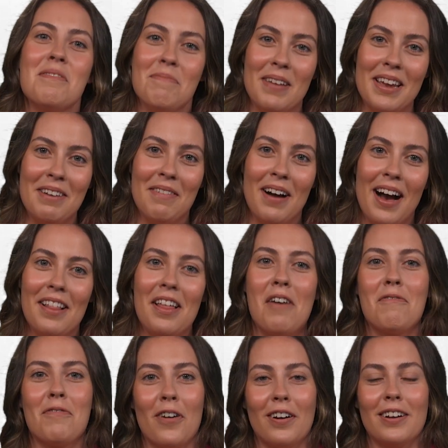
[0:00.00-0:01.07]
Meanwhile, a
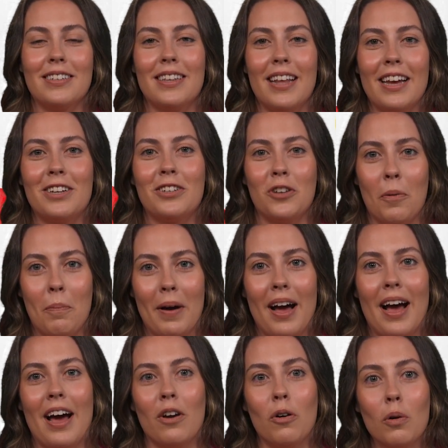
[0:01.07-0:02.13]
Forest Lake shopper
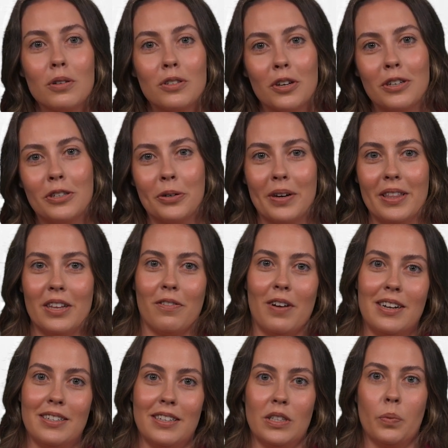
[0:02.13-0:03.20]
had also joined the
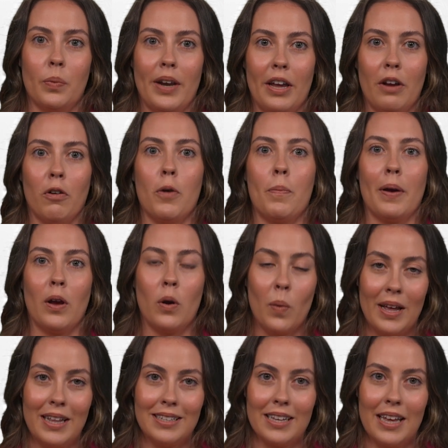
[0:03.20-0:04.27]
restless winning group in
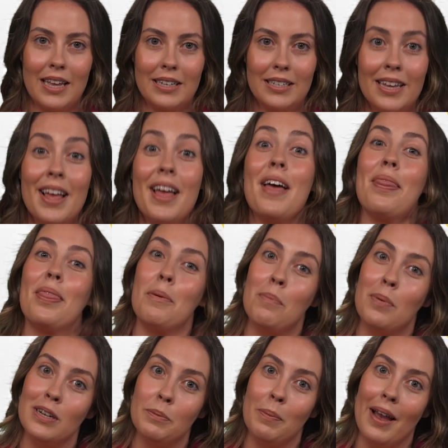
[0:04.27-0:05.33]
Queensland. The
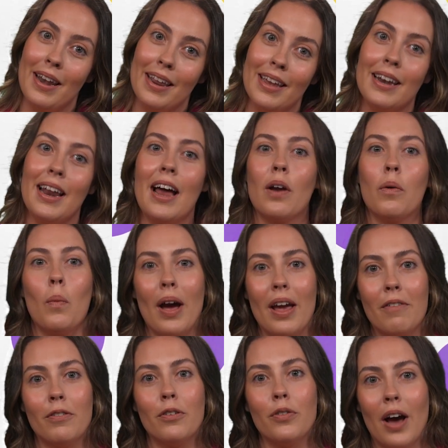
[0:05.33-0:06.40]
Brisbanian had a
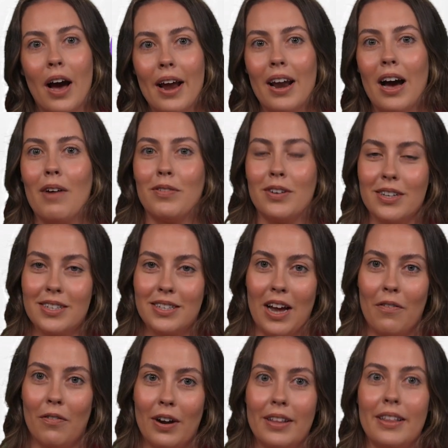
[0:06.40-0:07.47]
wakeful night after
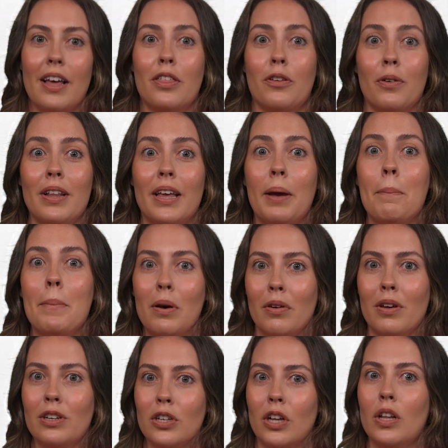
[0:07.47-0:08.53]
discovering their thrilling $1
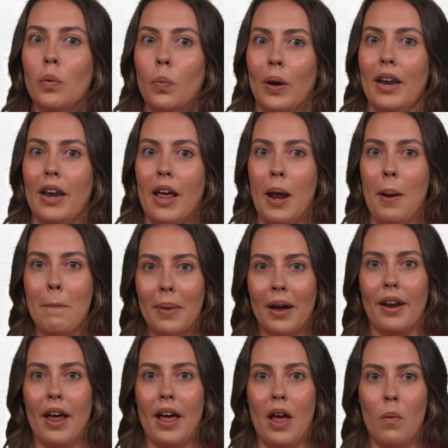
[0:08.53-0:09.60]
million win in
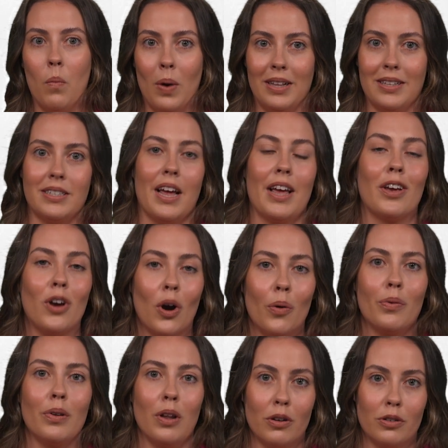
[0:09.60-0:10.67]
Monday and Wednesday Gold
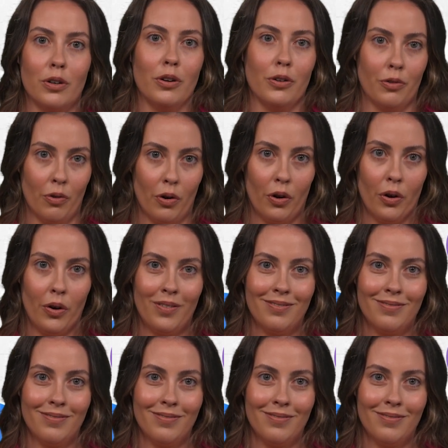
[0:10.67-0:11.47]
Lotto draw.